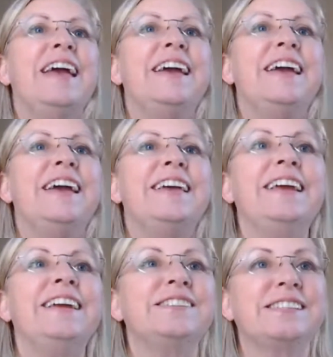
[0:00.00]
And then
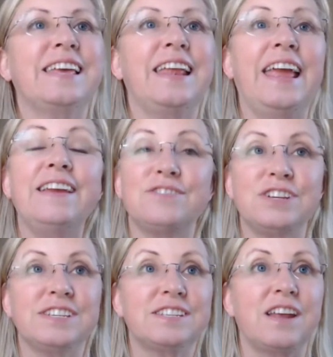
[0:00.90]
I just said, hey, if
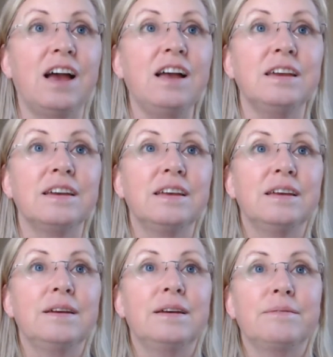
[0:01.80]
she's stuck,
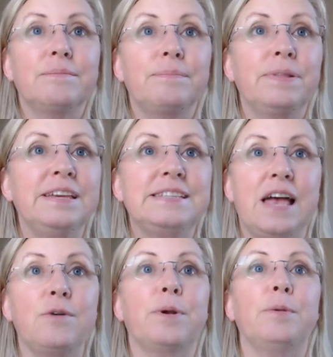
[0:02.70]
please
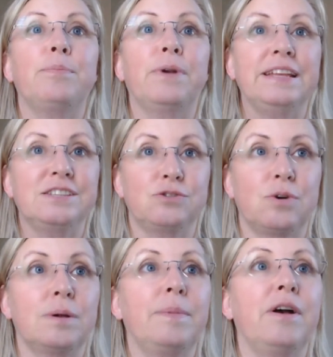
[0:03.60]
help her
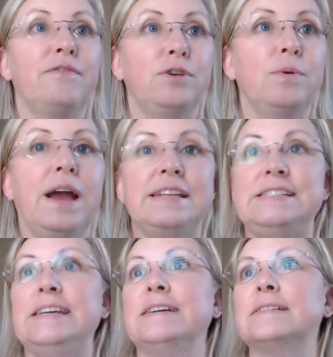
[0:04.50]
brainstorm a few
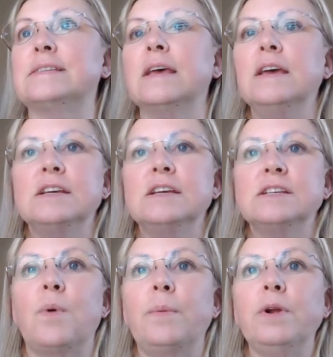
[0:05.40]
ideas. So
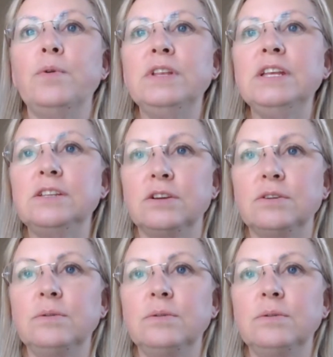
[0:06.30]
what we're going to
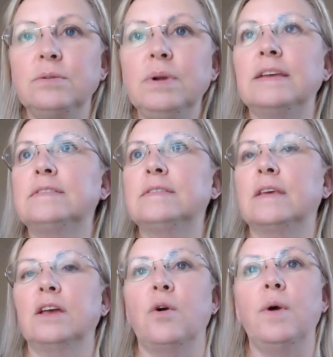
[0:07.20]
do is
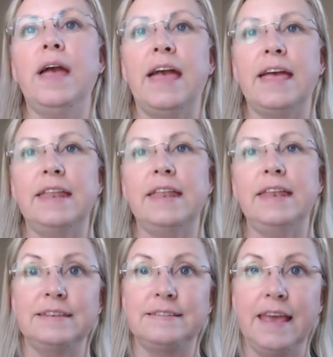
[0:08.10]
go ahead
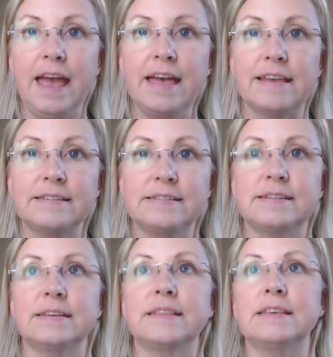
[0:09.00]
and
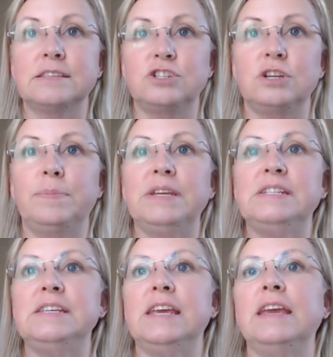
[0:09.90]
test this
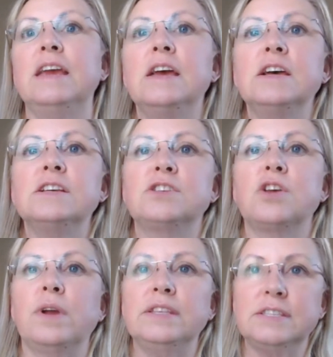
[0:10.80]
GPT. So
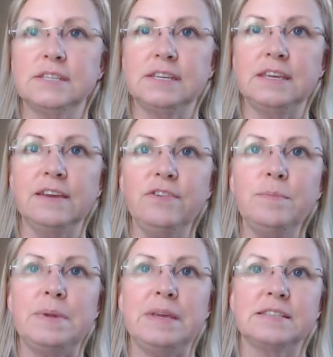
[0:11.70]
it's given
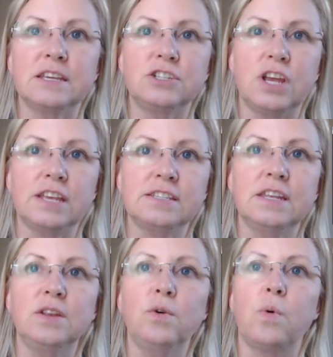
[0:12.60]
me
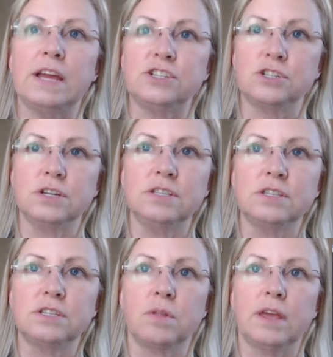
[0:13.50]
suggested questions.
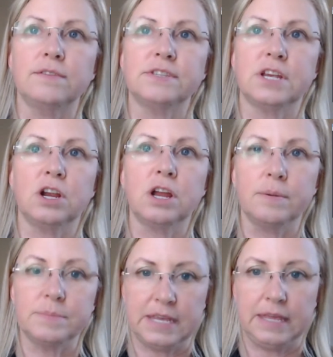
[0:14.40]
So like if Sarah
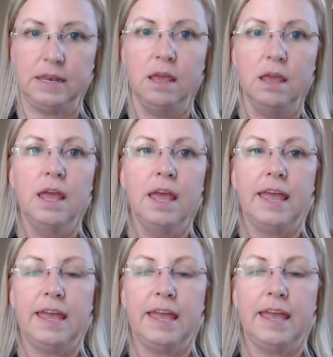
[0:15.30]
comes in
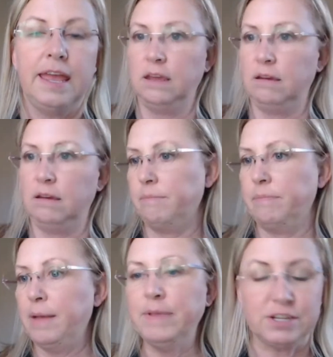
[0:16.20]
and I'm
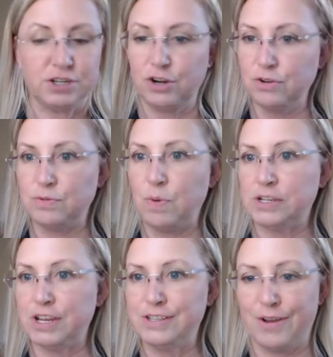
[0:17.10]
not sure who's
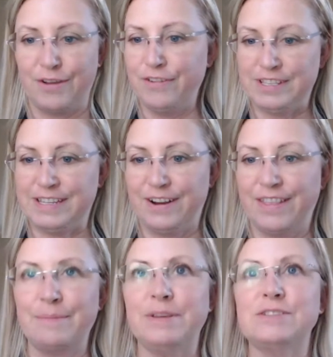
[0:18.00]
watching. So if it's Sarah,
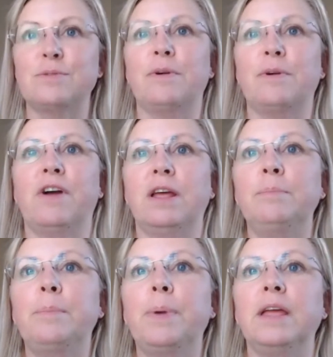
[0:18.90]
that'd be super fun.
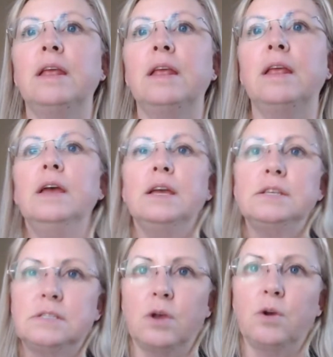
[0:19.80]
But
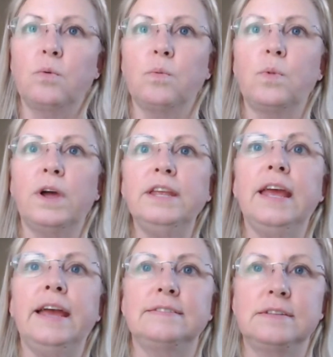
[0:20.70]
so what it
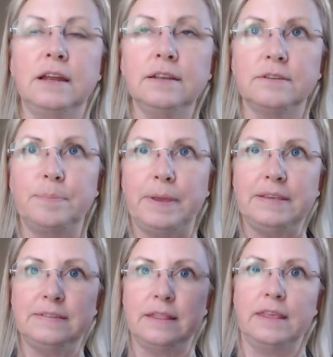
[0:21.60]
has done is
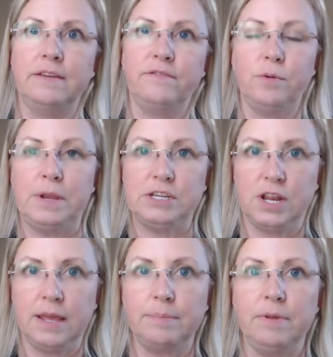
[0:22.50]
based on the information I
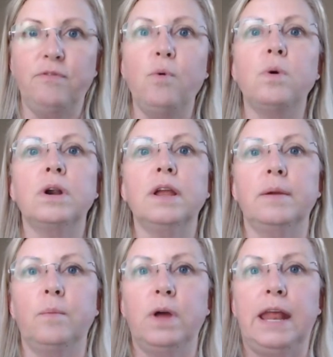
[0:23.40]
had before
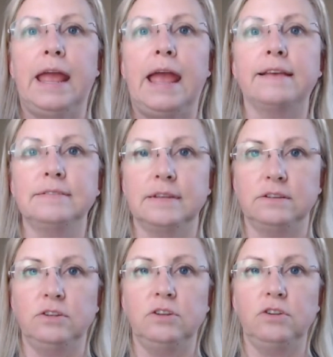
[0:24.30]
and what I asked it
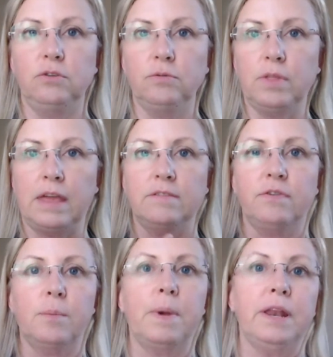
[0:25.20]
to do, like for
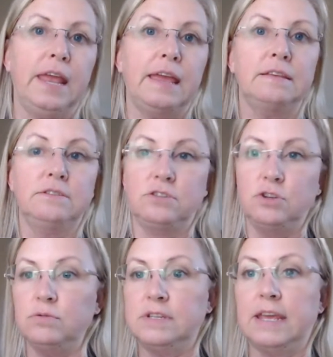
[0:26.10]
Mondays,
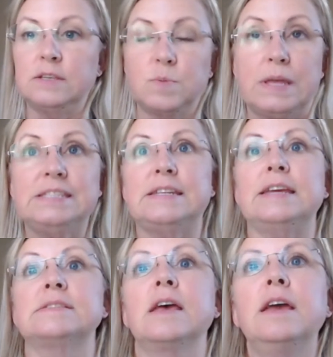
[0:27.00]
Tuesdays,
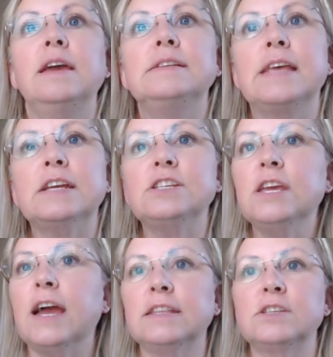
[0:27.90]
Wednesdays, it's actually
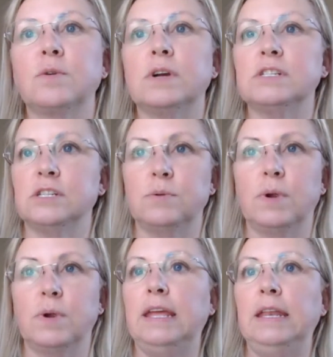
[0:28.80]
got these questions right
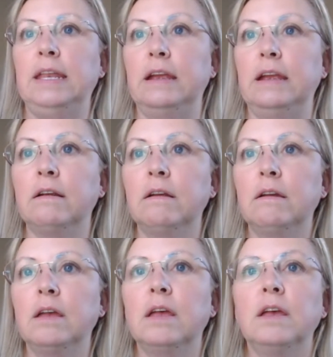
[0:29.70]
in here.
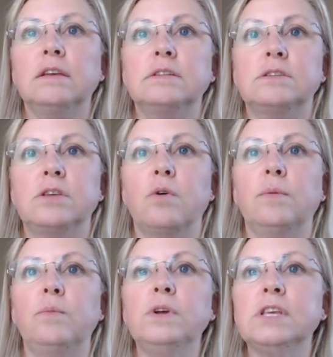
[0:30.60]
So
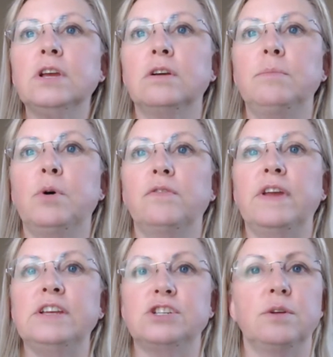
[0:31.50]
what's a good
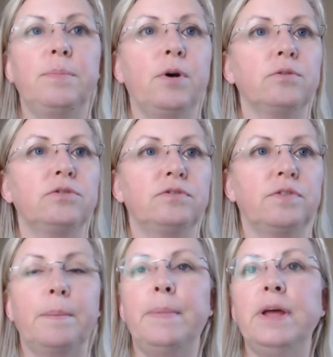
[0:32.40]
motivational post for
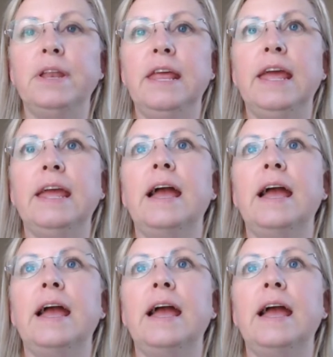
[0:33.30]
Monday?